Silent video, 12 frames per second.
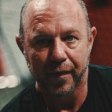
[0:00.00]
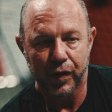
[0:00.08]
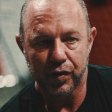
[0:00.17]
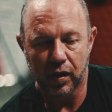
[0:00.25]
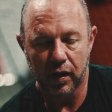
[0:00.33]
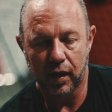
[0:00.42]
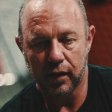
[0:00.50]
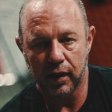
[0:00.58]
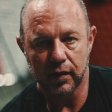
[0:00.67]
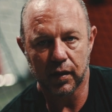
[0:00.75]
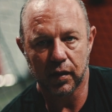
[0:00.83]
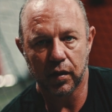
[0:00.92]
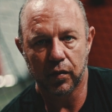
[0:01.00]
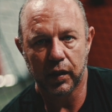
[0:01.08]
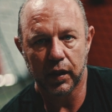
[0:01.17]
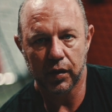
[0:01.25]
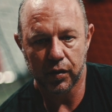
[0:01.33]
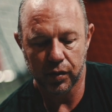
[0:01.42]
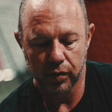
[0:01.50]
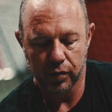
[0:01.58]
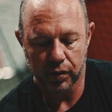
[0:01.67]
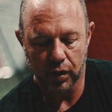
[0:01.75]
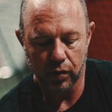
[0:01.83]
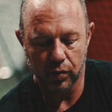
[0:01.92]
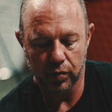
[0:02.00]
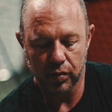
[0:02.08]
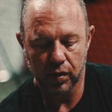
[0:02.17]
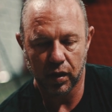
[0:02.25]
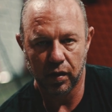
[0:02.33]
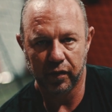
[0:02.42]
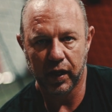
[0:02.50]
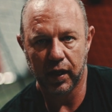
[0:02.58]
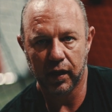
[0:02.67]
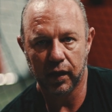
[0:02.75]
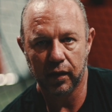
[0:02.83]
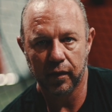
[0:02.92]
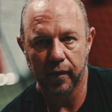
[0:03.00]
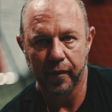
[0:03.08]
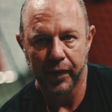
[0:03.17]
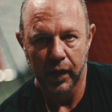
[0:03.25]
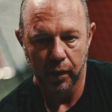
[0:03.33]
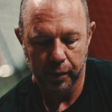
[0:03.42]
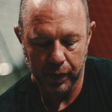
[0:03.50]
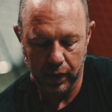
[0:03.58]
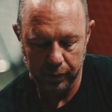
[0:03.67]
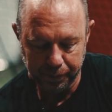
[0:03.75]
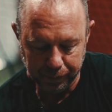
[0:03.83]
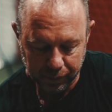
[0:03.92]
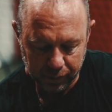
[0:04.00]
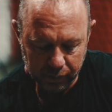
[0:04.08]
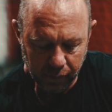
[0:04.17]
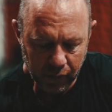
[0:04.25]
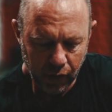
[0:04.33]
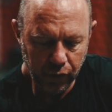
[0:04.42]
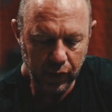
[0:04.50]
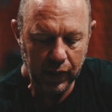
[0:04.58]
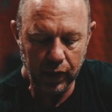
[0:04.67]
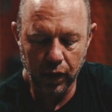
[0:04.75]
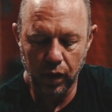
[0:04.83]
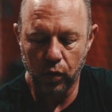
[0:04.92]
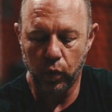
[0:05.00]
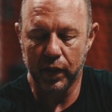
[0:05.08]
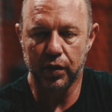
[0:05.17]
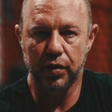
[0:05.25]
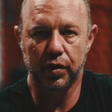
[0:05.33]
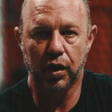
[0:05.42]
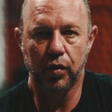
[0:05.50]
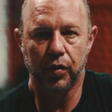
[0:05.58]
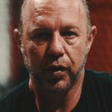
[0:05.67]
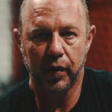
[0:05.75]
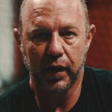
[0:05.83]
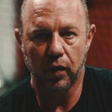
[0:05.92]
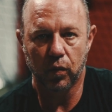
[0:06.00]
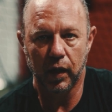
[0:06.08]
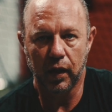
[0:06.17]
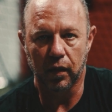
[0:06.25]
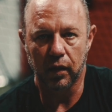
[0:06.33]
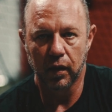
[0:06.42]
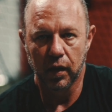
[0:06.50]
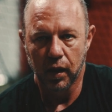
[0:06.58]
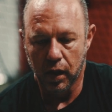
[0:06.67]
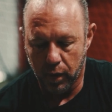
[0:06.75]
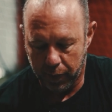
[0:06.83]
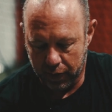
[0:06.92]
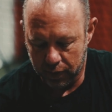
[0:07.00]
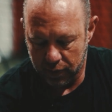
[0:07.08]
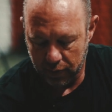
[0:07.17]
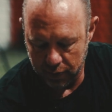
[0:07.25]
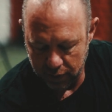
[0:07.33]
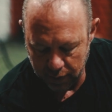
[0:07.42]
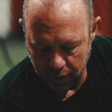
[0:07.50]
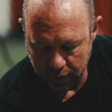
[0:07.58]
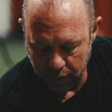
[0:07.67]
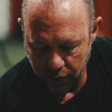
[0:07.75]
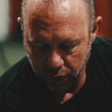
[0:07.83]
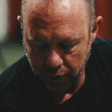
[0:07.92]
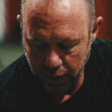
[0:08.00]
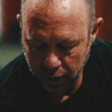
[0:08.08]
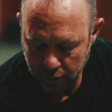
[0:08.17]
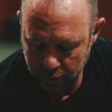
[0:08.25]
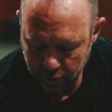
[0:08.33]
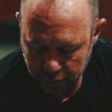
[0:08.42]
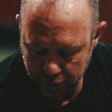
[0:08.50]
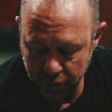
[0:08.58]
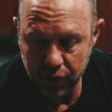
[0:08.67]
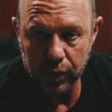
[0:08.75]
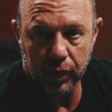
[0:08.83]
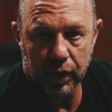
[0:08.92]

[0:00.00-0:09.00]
There's a lot of things that go into zones of hitting, but you need to know which zone you hit well. Because let's say that you hit, for some